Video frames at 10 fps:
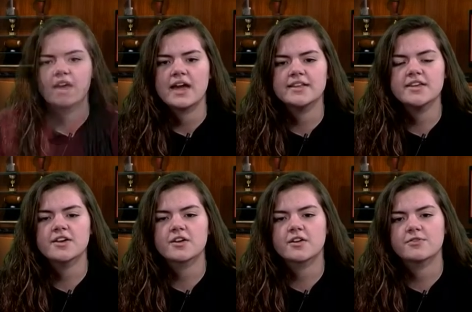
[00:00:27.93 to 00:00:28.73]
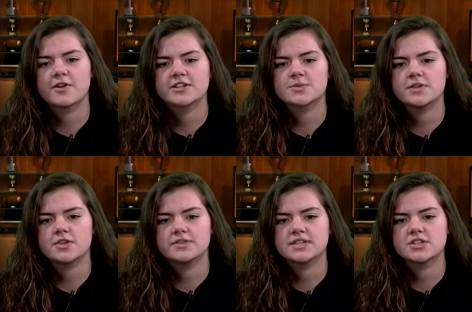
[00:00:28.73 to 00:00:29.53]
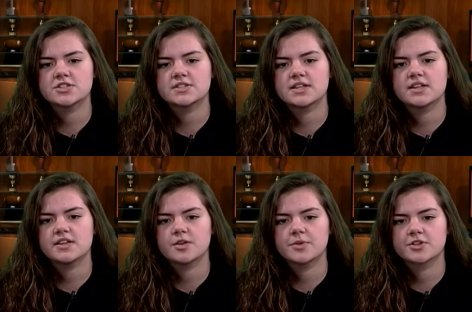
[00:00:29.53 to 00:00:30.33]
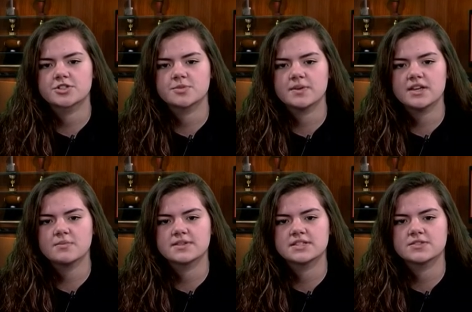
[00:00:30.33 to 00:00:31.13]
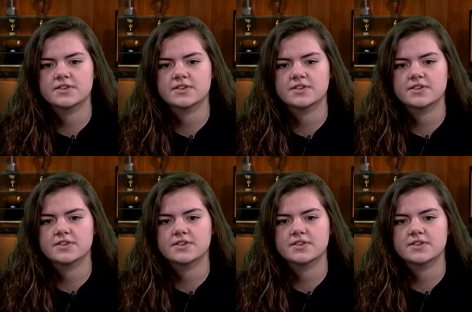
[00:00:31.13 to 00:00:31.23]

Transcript: Any current freshman who is interested in yearbook should meet in Mrs.